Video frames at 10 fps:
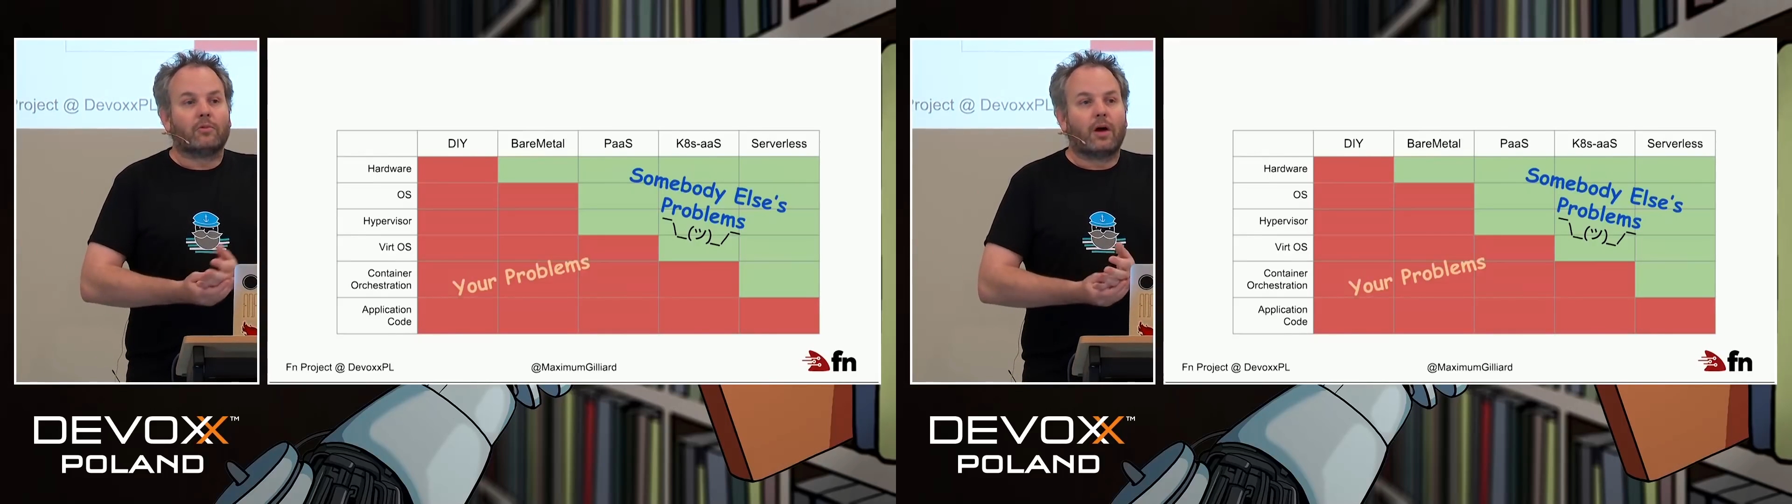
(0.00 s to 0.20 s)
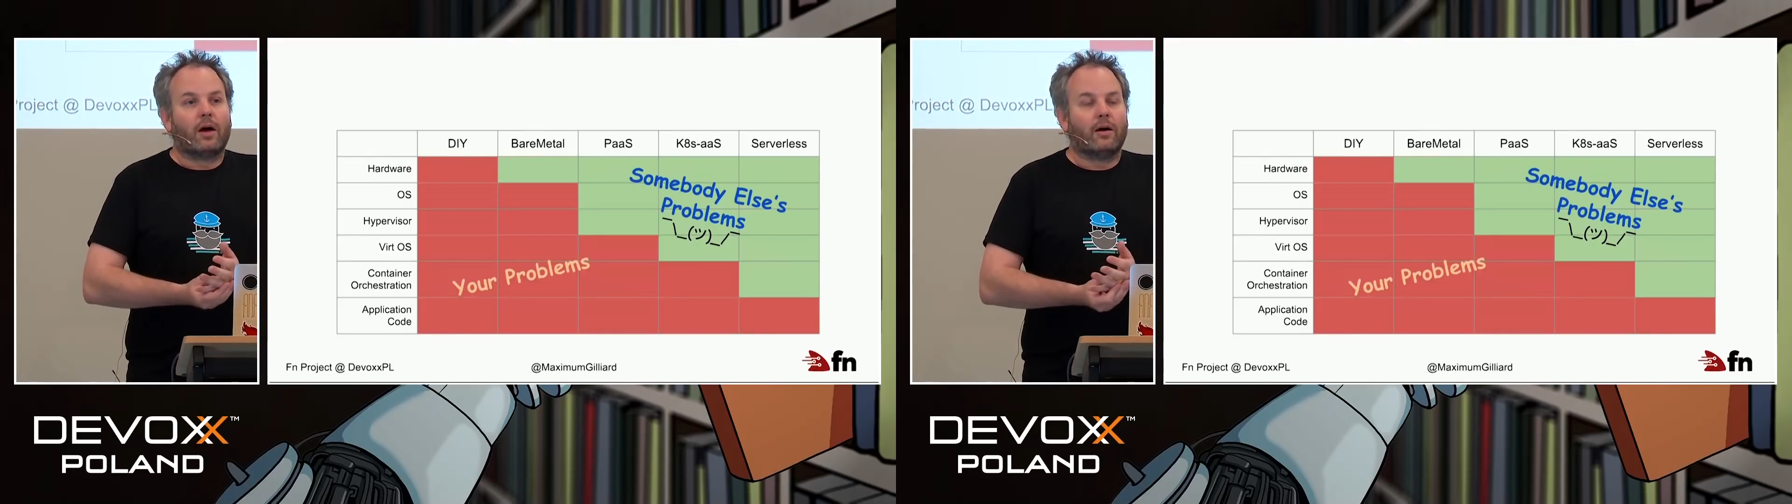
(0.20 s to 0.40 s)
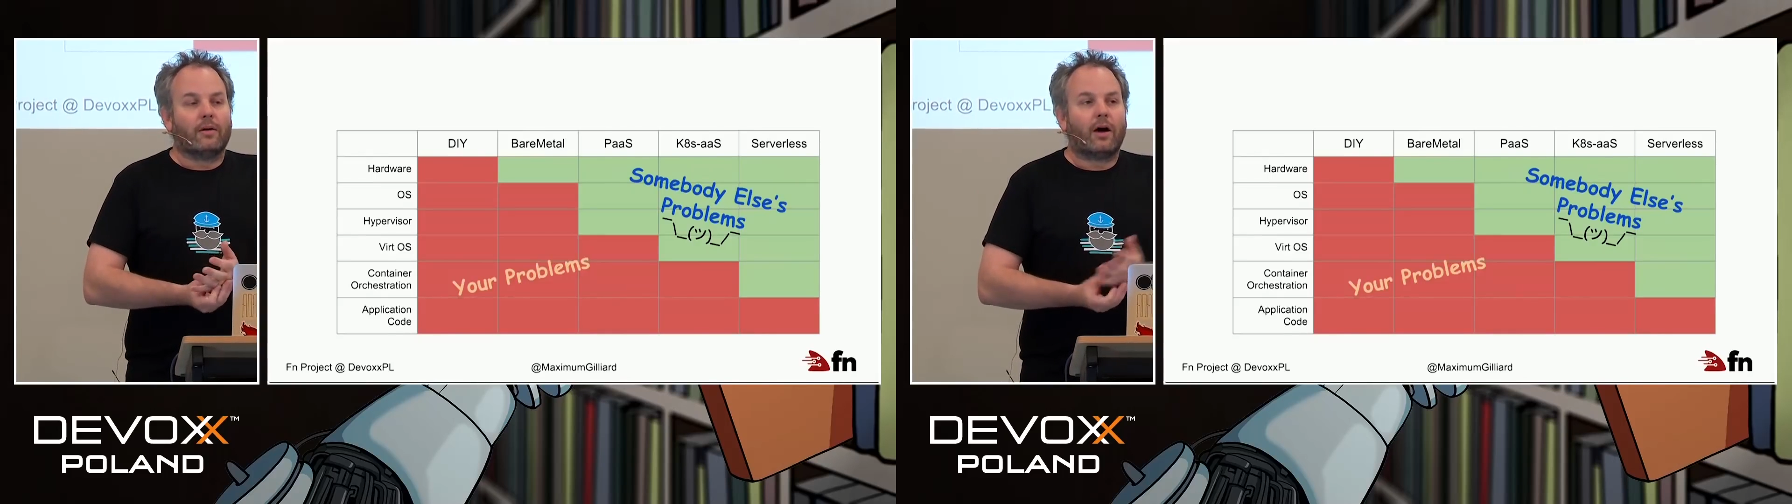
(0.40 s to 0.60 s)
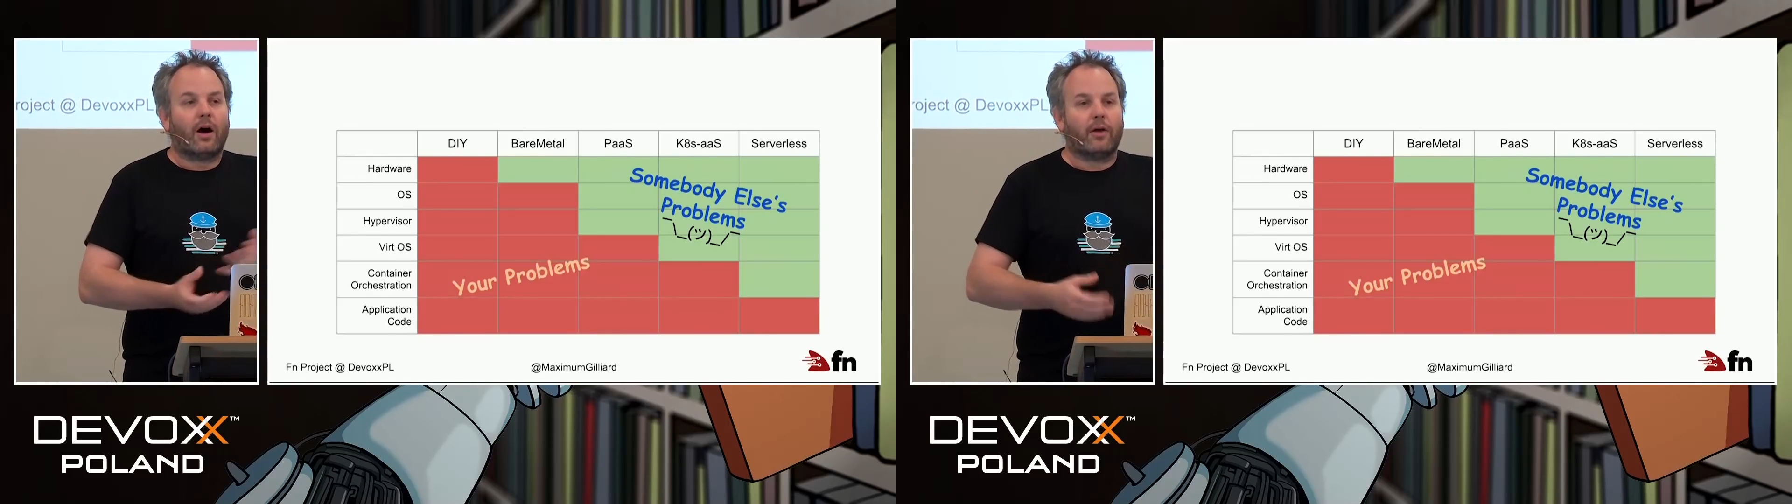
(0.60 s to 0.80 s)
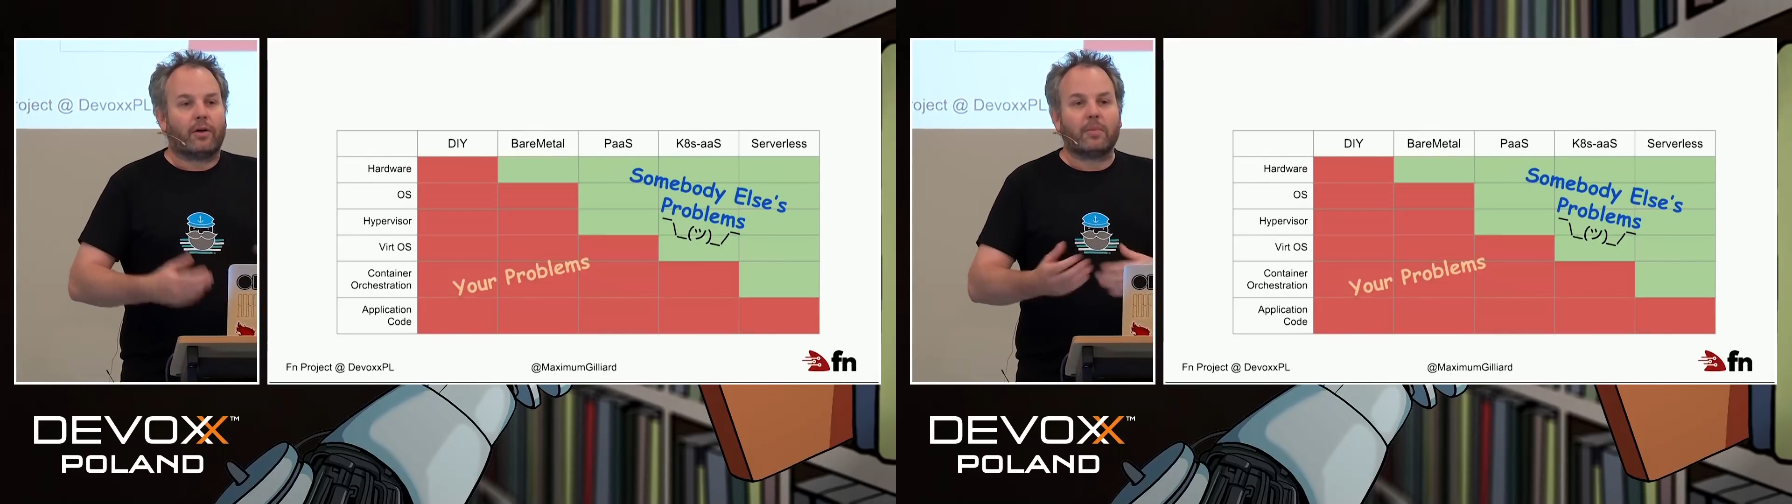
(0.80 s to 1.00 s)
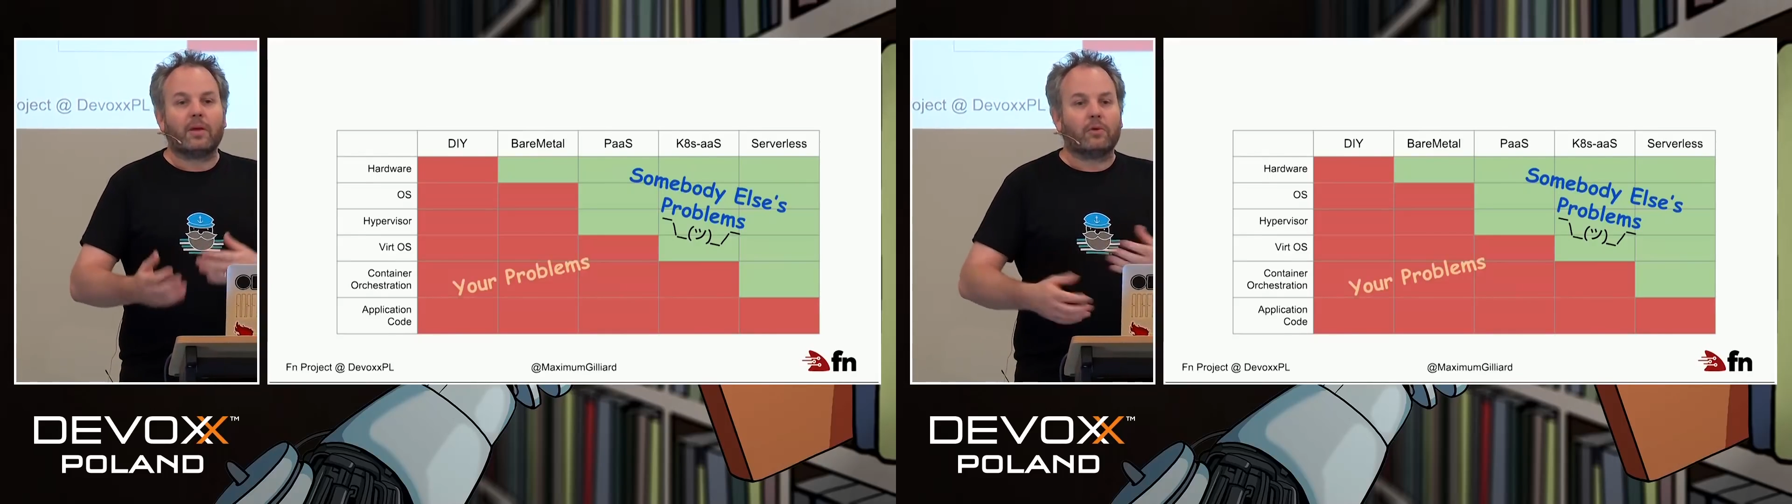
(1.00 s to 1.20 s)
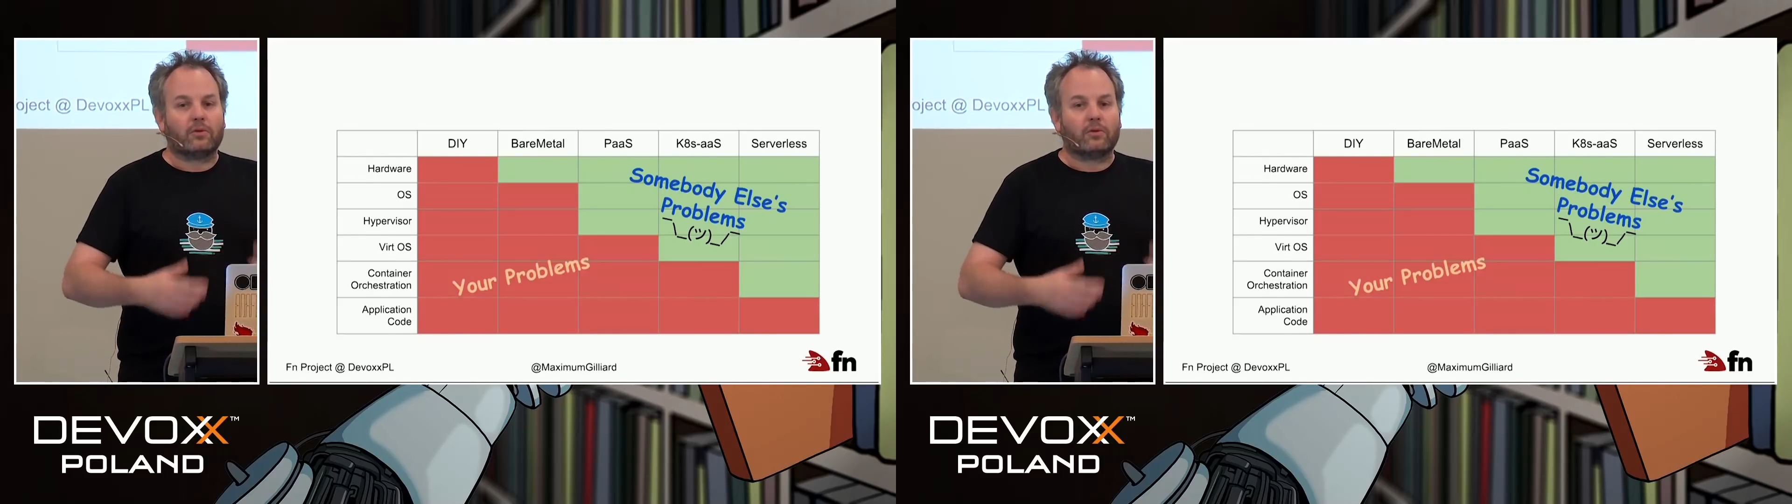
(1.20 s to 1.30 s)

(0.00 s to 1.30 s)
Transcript: hiring people